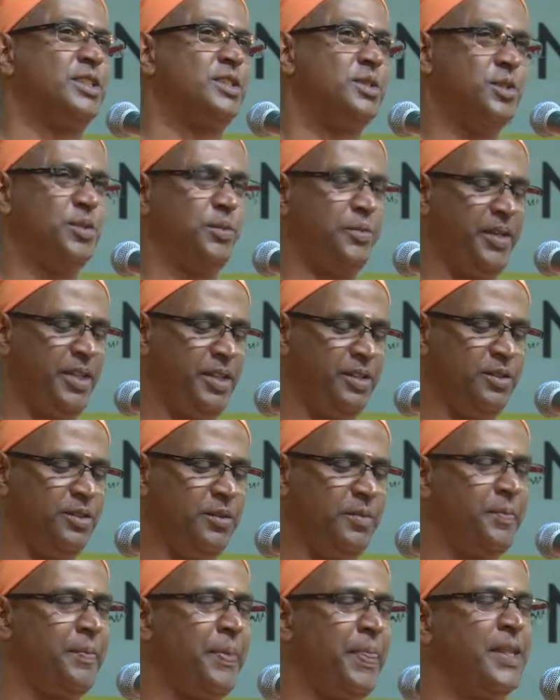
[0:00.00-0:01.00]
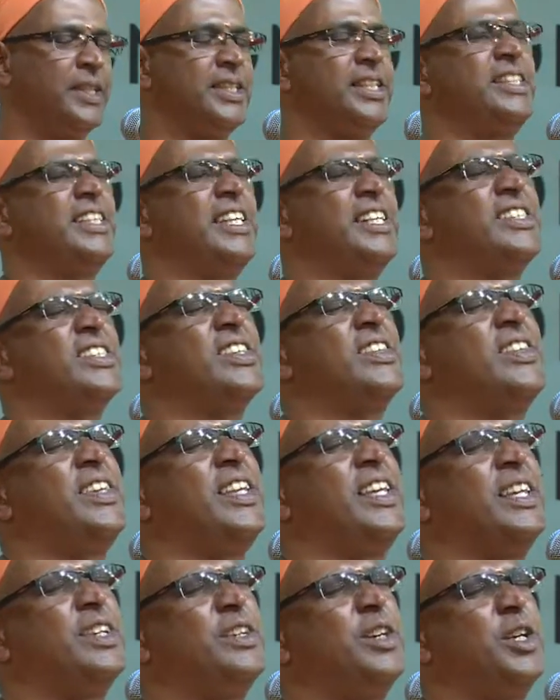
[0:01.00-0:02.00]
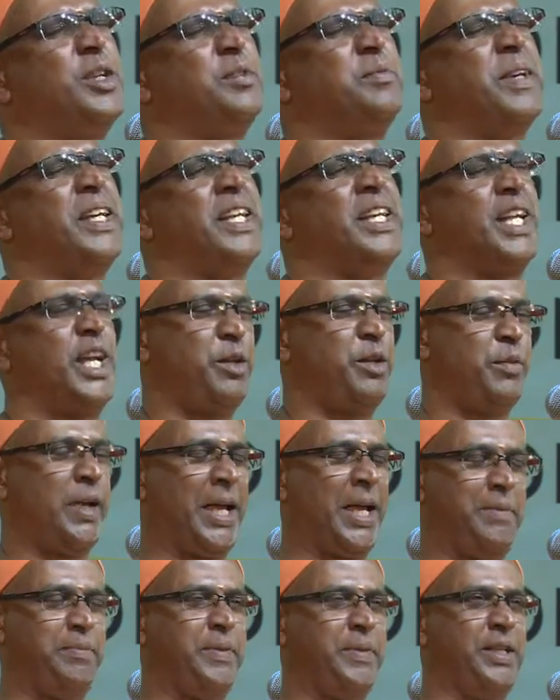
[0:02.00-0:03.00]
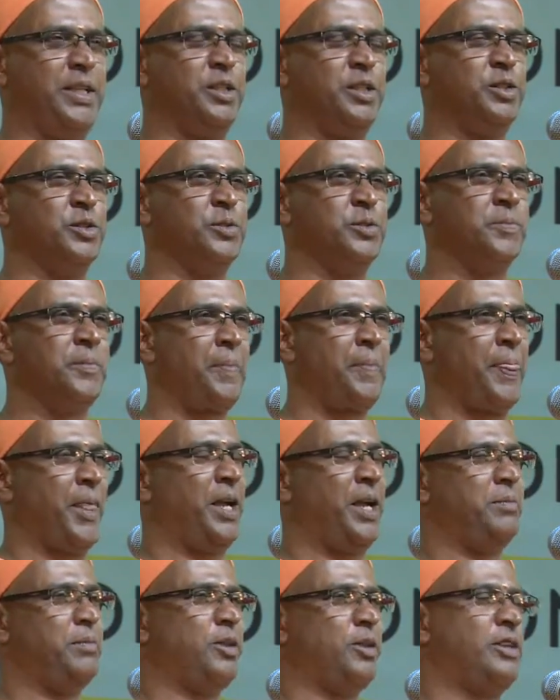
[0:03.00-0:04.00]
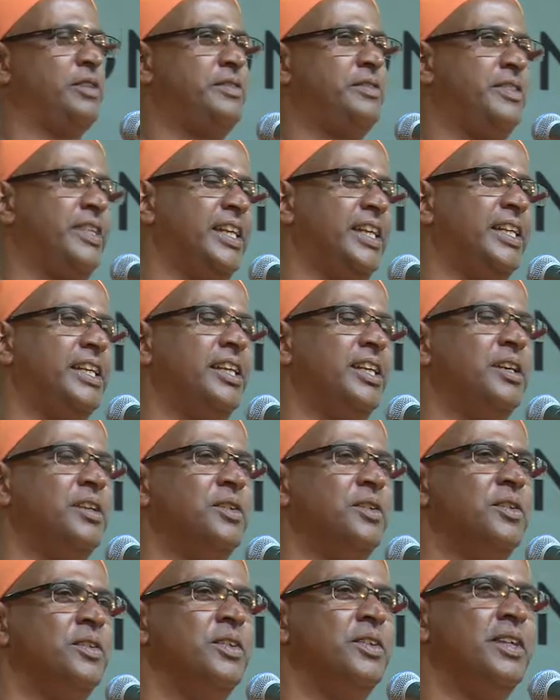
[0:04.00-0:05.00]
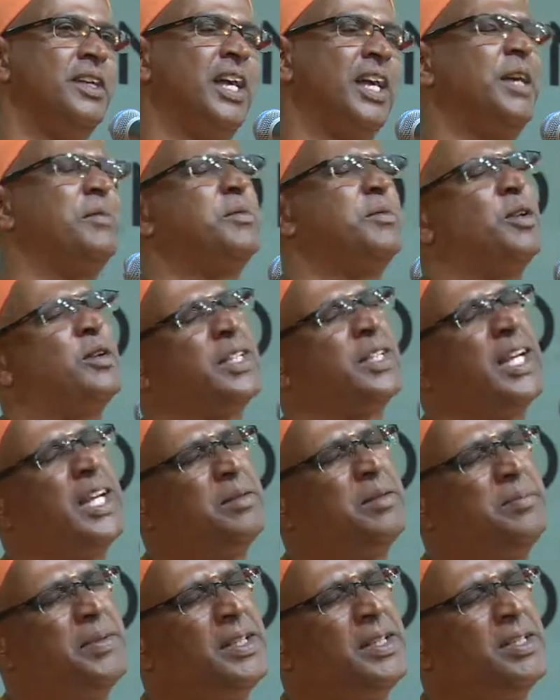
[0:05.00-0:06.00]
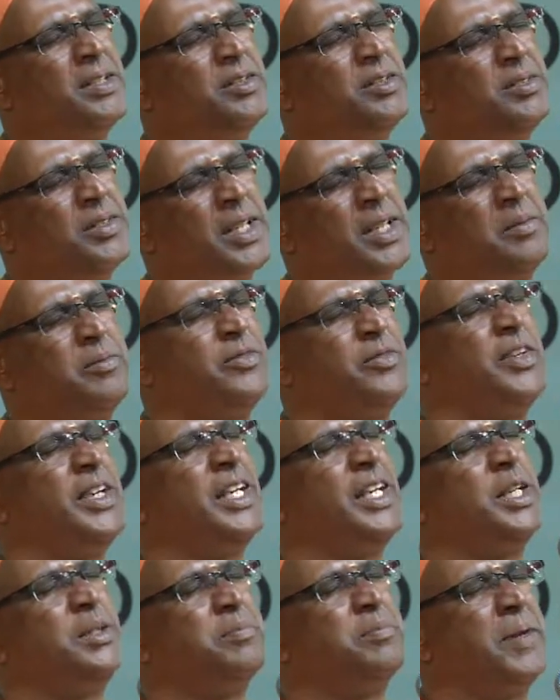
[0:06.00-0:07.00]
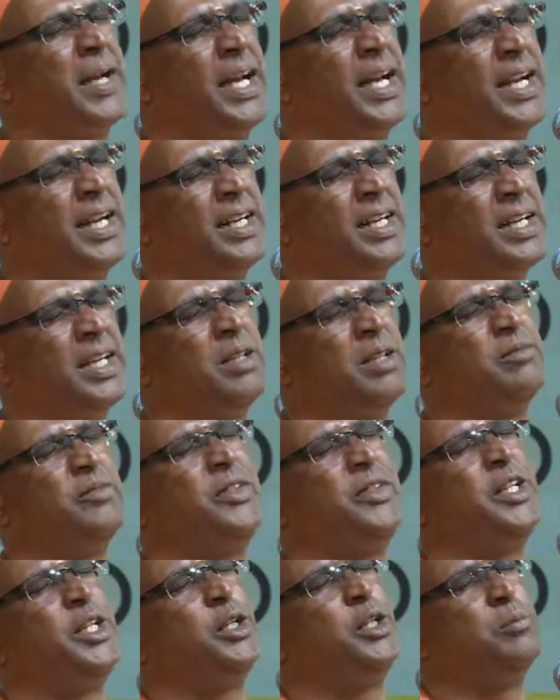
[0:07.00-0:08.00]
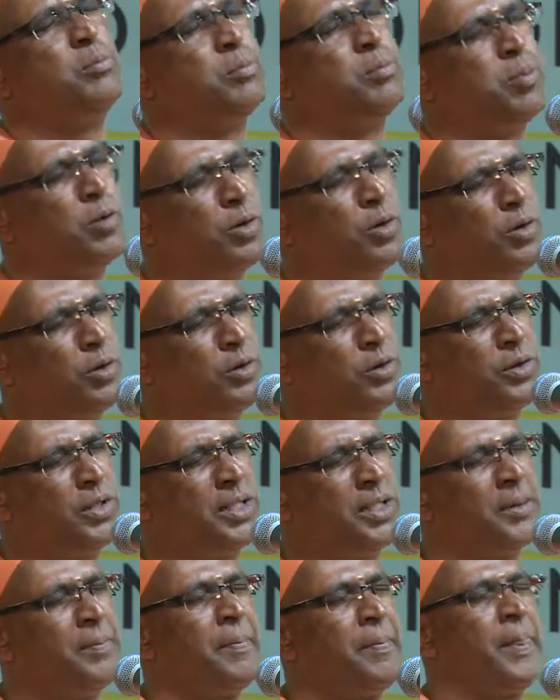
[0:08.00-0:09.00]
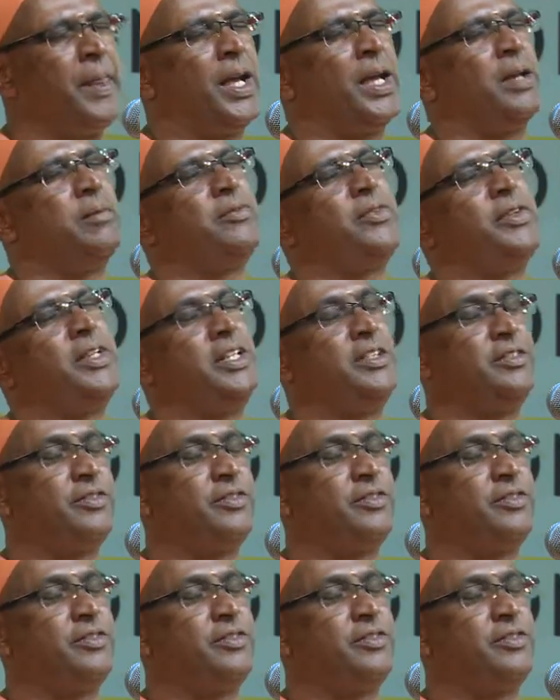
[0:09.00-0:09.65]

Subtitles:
So we know that there is a thing called mind. I am happy now. I am confident now. I'm not happy now, I'm feeling bad, I'm feeling bored, I'm feeling